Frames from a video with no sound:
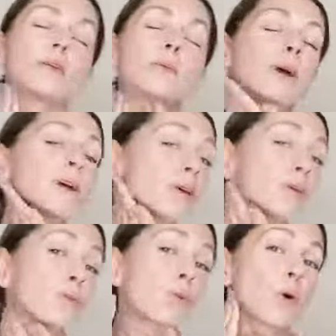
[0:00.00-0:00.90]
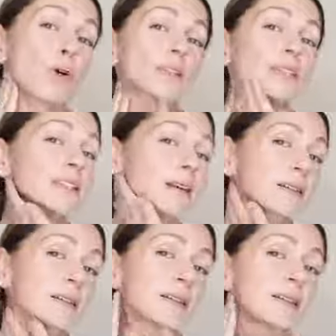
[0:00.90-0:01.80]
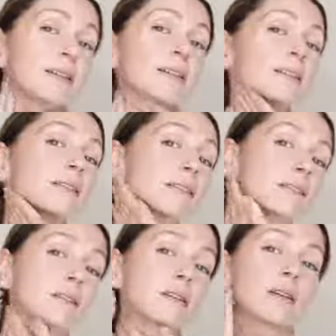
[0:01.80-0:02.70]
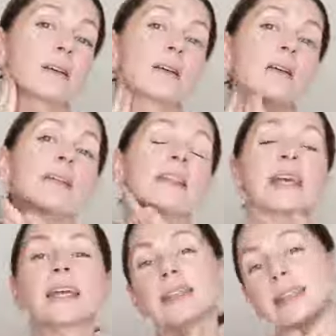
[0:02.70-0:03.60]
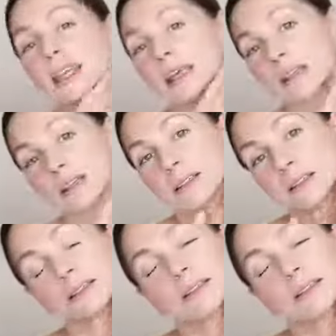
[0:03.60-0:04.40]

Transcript: Work on one side, then the other,